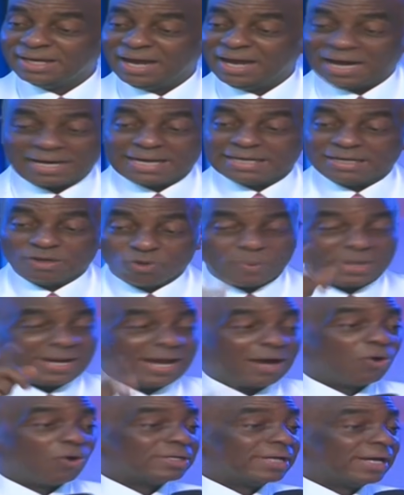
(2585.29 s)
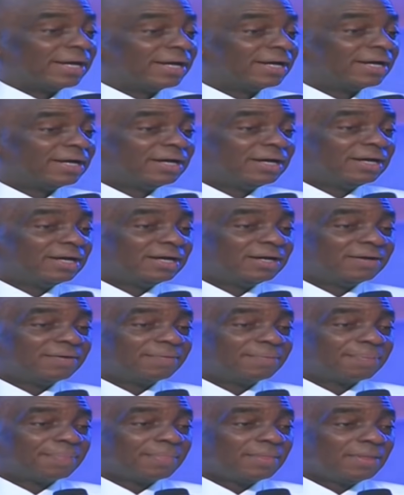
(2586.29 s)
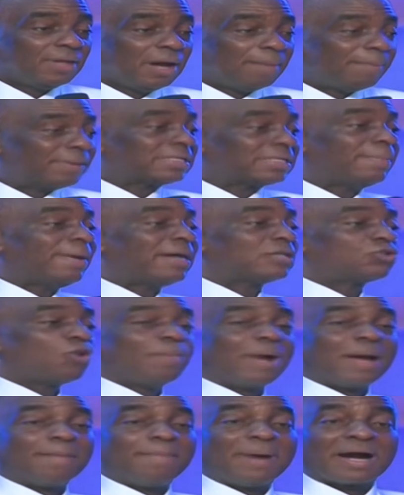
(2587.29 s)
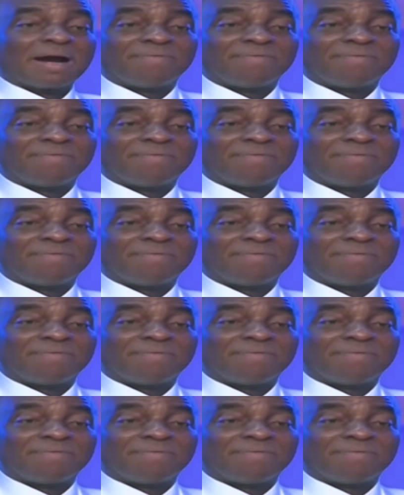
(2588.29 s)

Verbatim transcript: And I didn't know when I got there. By the time I turned my back,